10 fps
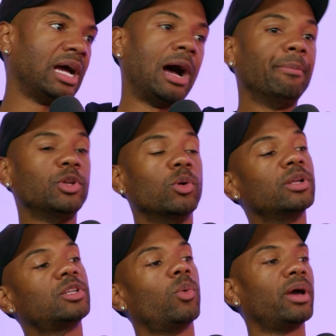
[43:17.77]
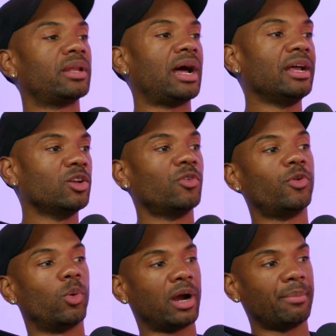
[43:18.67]
I'm doing it the way that I know from
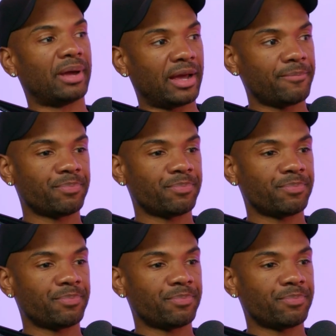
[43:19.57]
where I'm at.